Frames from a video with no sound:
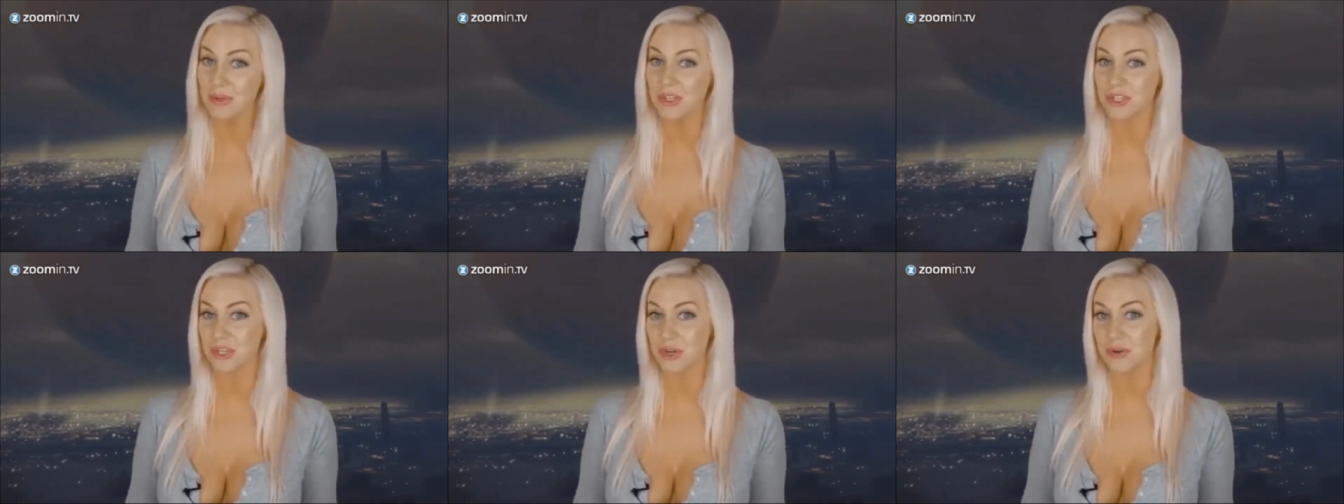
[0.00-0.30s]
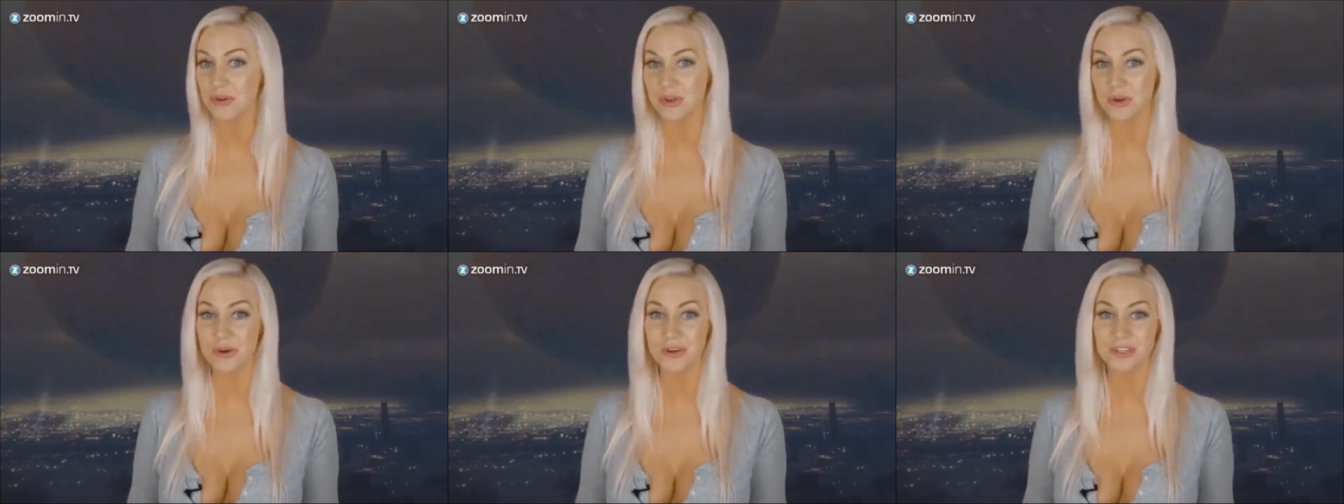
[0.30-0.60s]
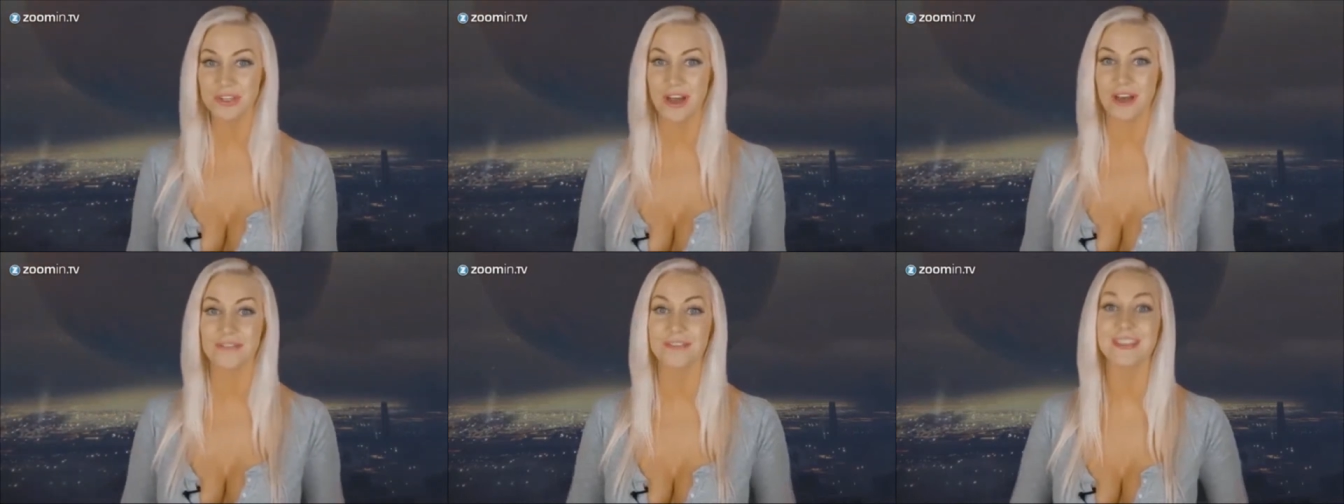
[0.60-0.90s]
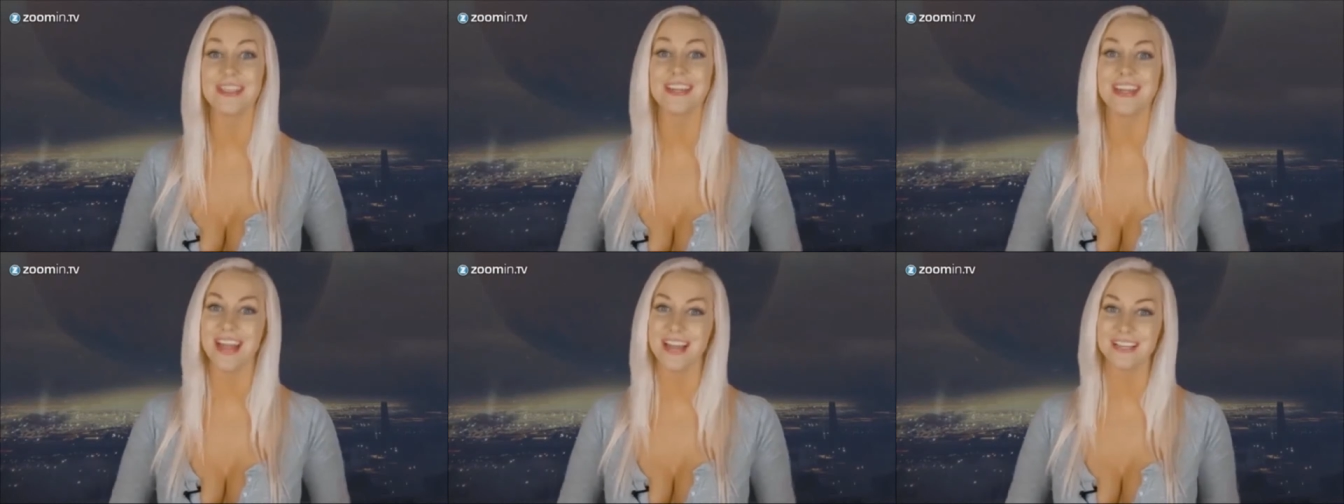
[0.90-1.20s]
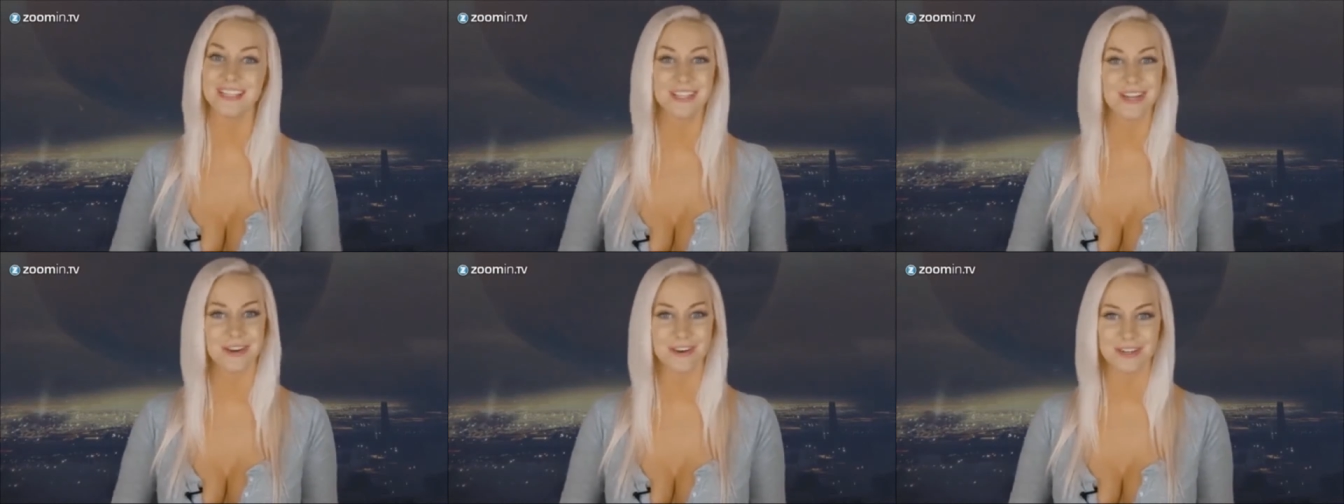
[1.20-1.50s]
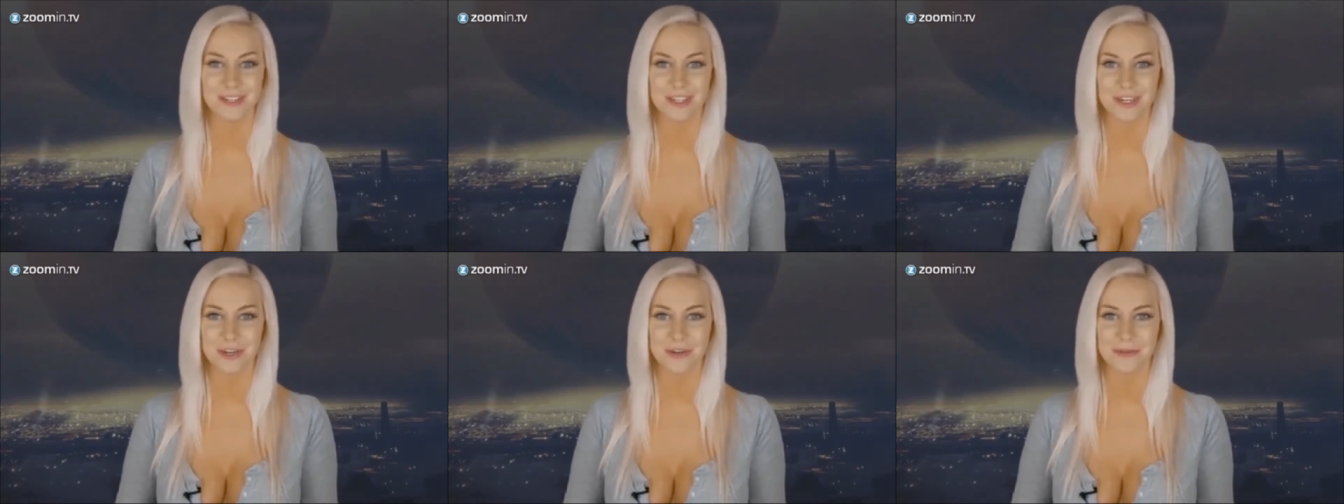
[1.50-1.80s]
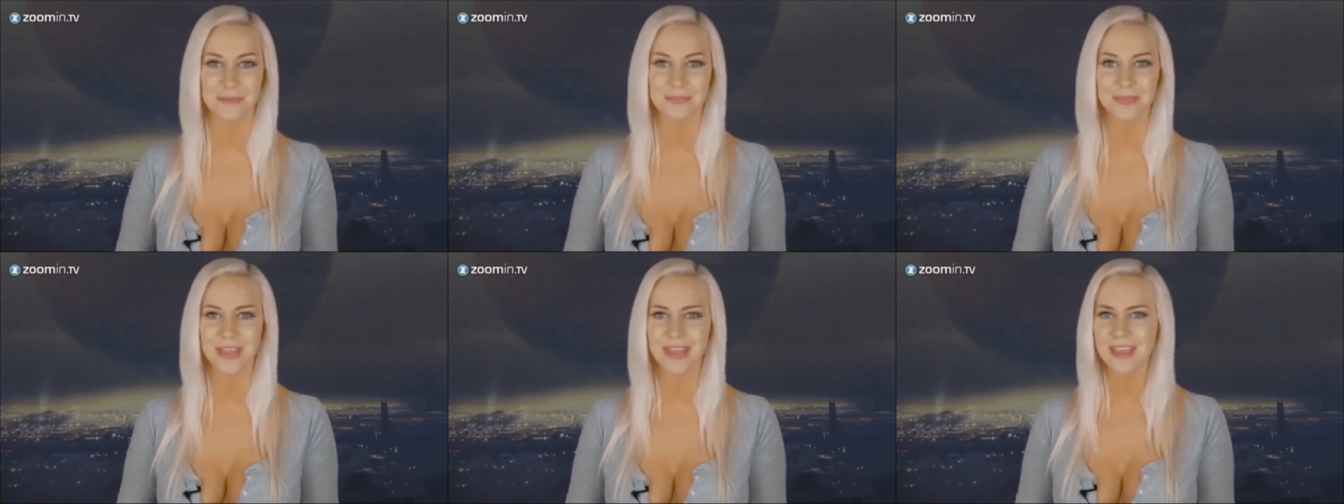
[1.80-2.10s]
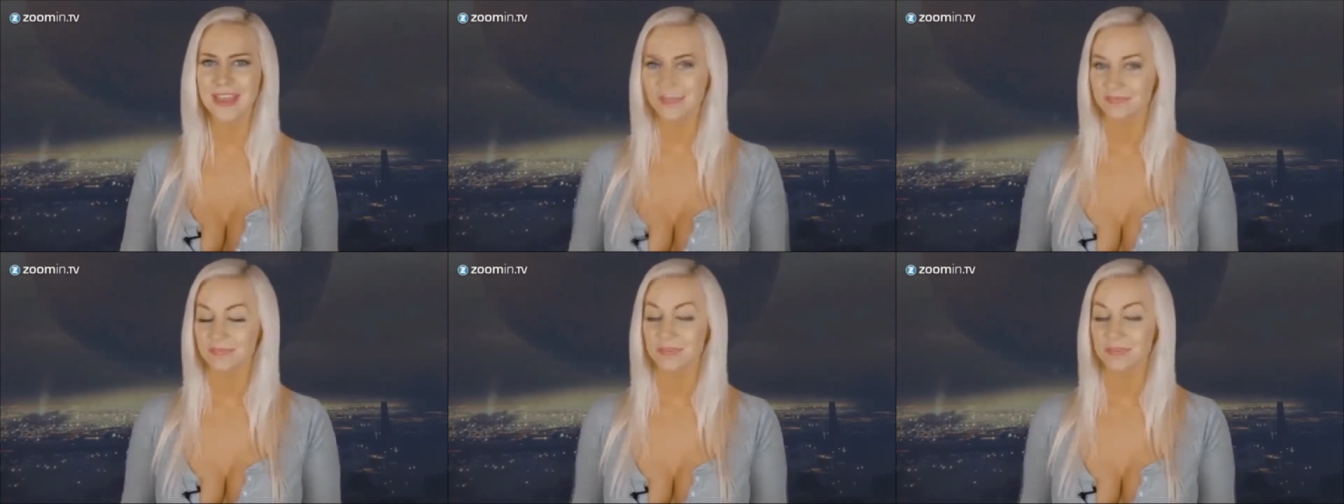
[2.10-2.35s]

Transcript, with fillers: we'll show yours off in the next Tara Show.